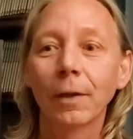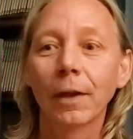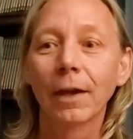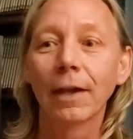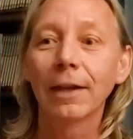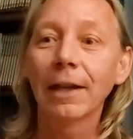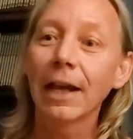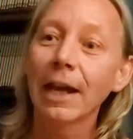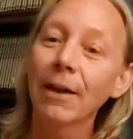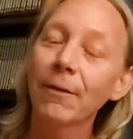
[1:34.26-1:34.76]

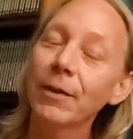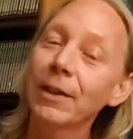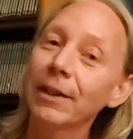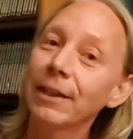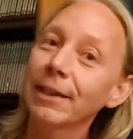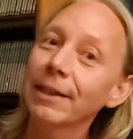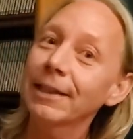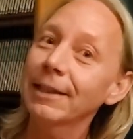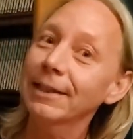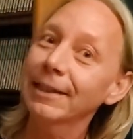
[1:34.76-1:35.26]
having
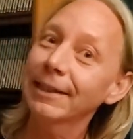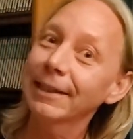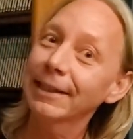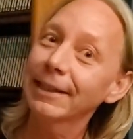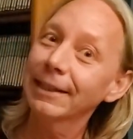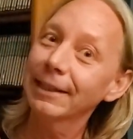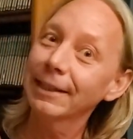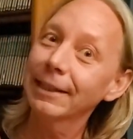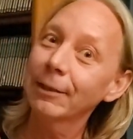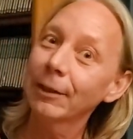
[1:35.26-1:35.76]
this
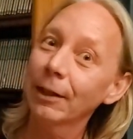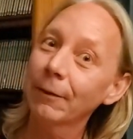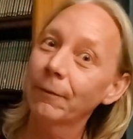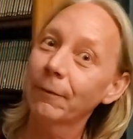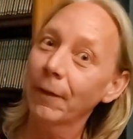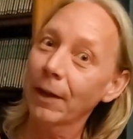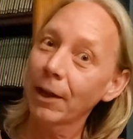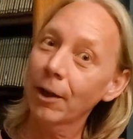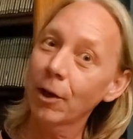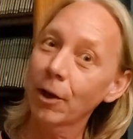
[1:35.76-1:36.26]
little
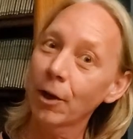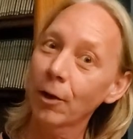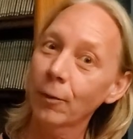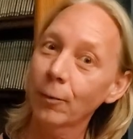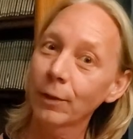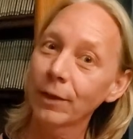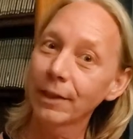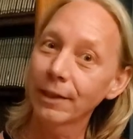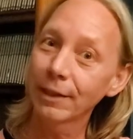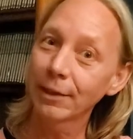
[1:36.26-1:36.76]
affair
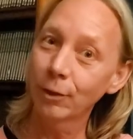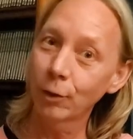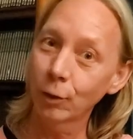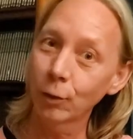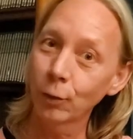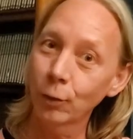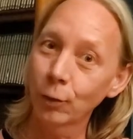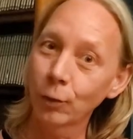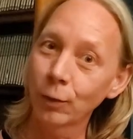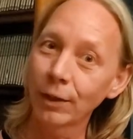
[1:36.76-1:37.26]
with this
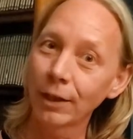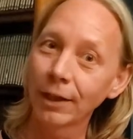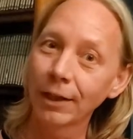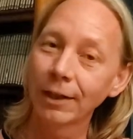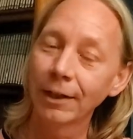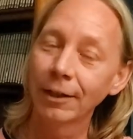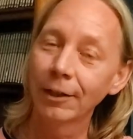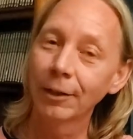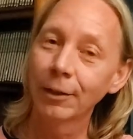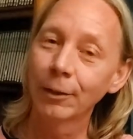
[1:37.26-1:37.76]
dude
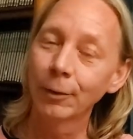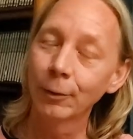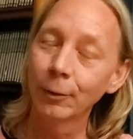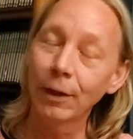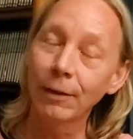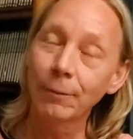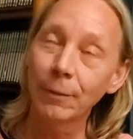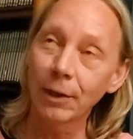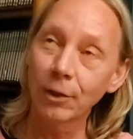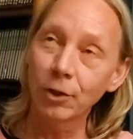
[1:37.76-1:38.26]
who
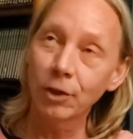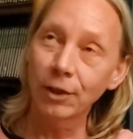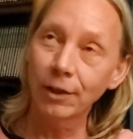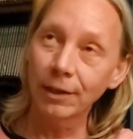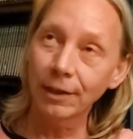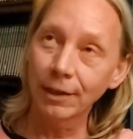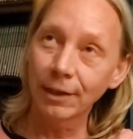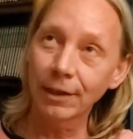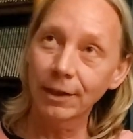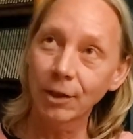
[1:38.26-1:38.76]
I
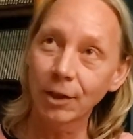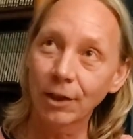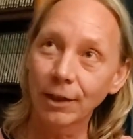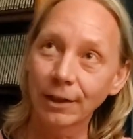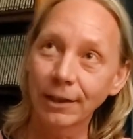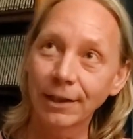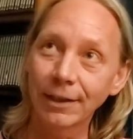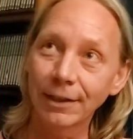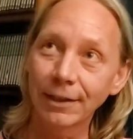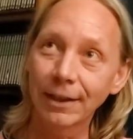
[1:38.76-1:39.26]
mentioned in the
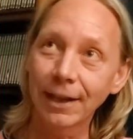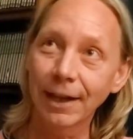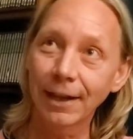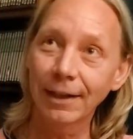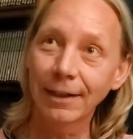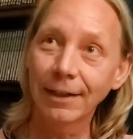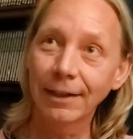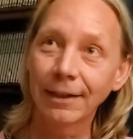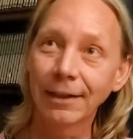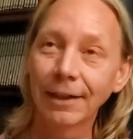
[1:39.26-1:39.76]
song He
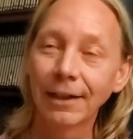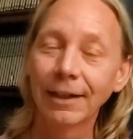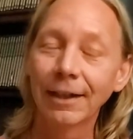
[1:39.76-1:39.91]
Said.